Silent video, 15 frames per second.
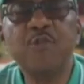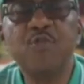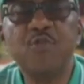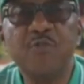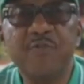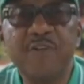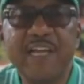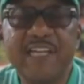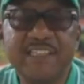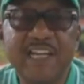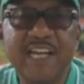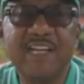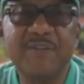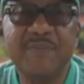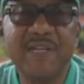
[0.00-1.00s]
out of
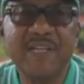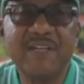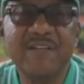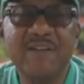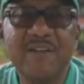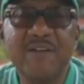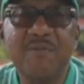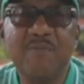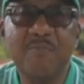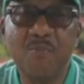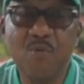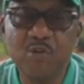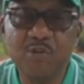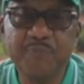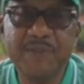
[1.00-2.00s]
excitement,
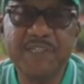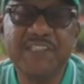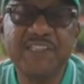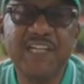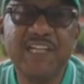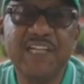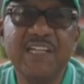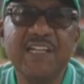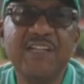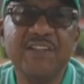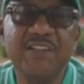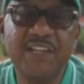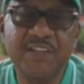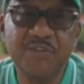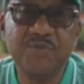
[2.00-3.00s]
most especially
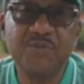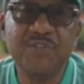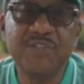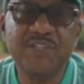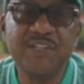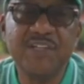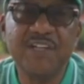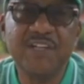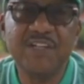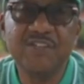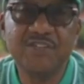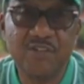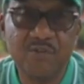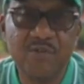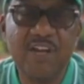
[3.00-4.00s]
the youth.
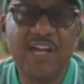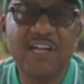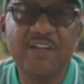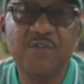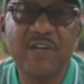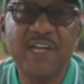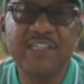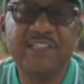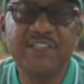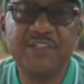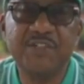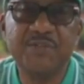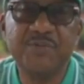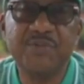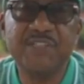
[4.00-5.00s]
So I'd like to urge
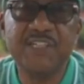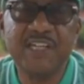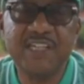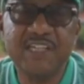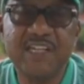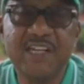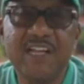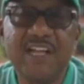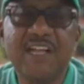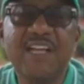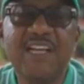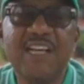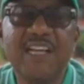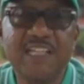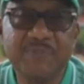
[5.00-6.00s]
the youth that
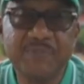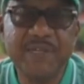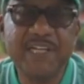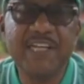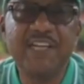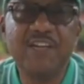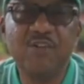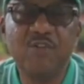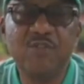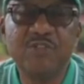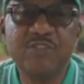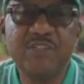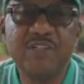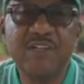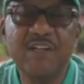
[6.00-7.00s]
let's be
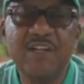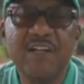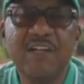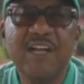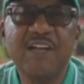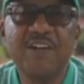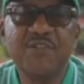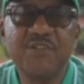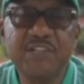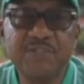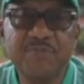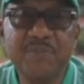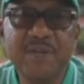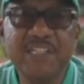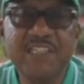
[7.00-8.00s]
indoors.
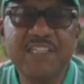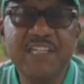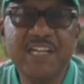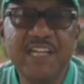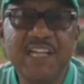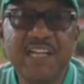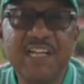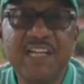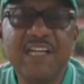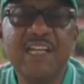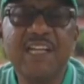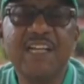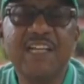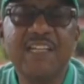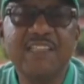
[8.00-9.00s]
Christmas Day
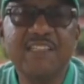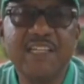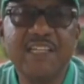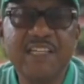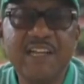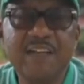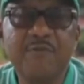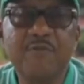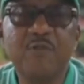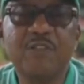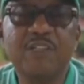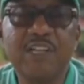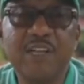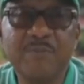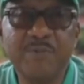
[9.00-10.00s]
is a day for
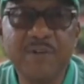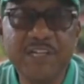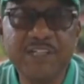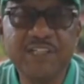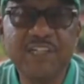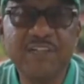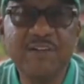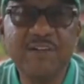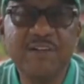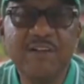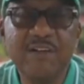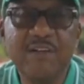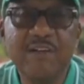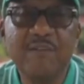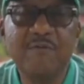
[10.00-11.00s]
celebration
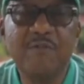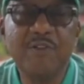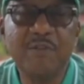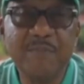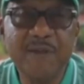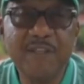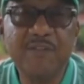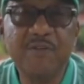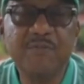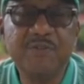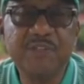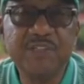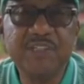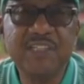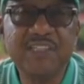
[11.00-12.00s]
for the birth of
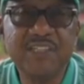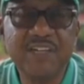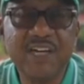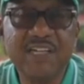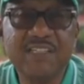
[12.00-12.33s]
Jesus